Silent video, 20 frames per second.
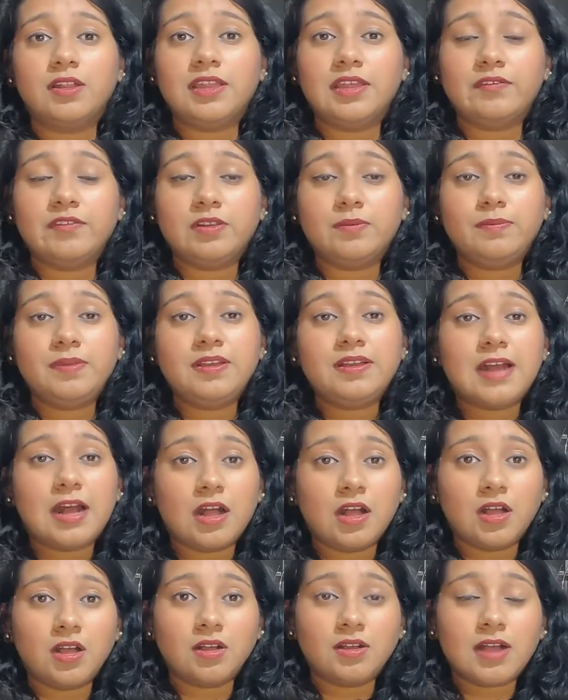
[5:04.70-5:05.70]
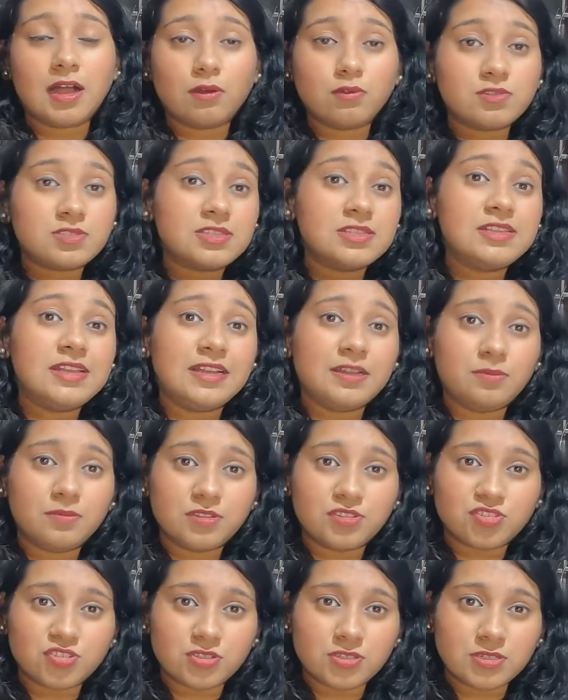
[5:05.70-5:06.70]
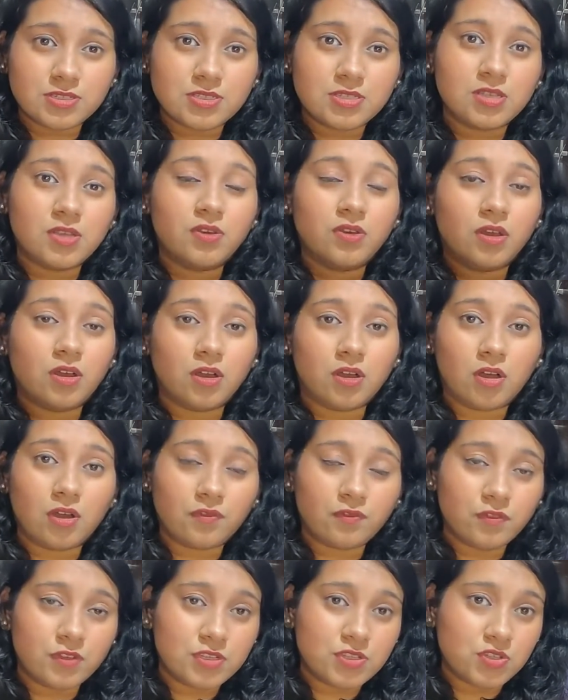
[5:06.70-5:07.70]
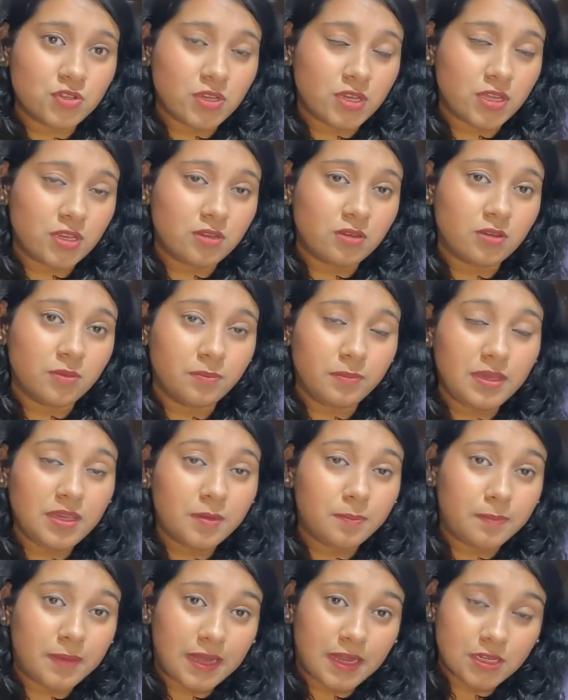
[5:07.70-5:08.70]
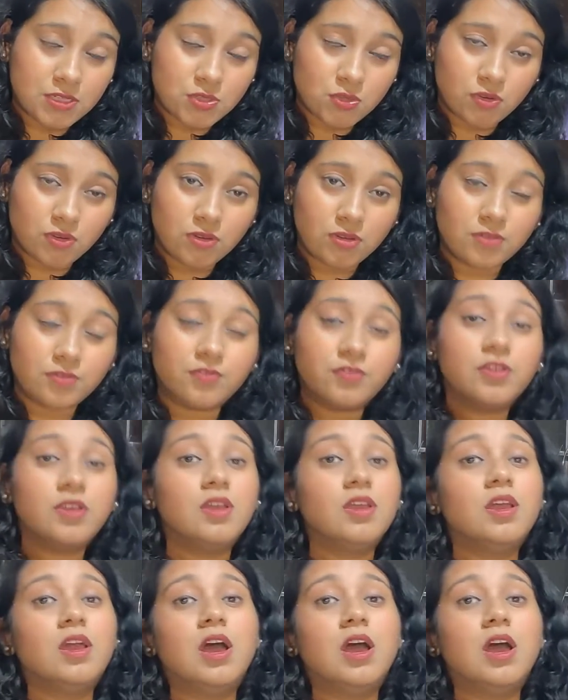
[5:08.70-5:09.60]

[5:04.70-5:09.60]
There will be council admissions of which you can be a part of.